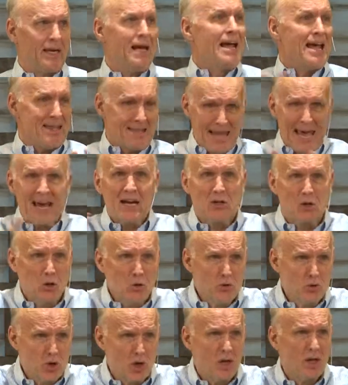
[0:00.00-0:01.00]
and that
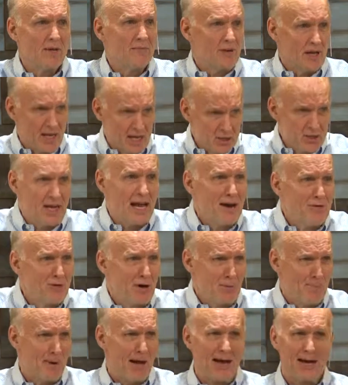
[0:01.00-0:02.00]
includes all of us,
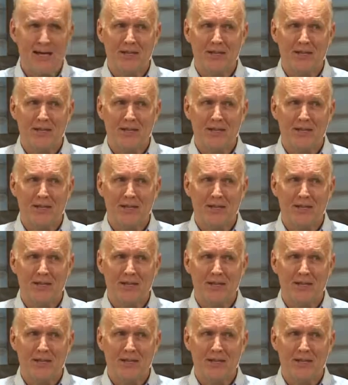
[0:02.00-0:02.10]
everybody,